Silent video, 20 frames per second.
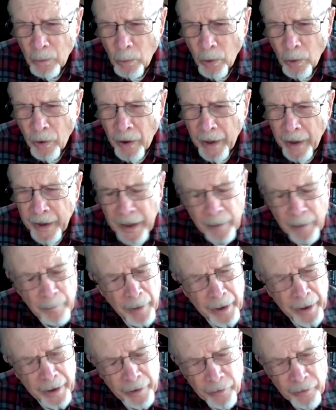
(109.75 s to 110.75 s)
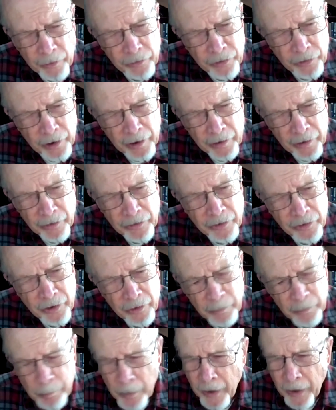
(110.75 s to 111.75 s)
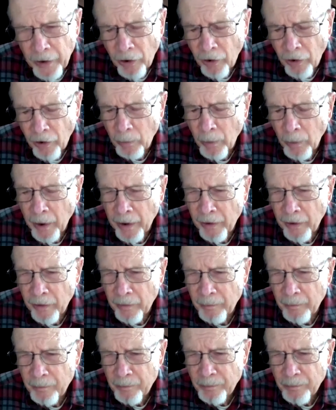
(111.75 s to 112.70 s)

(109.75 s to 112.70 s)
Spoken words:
where I get my energy is pretty hardwired.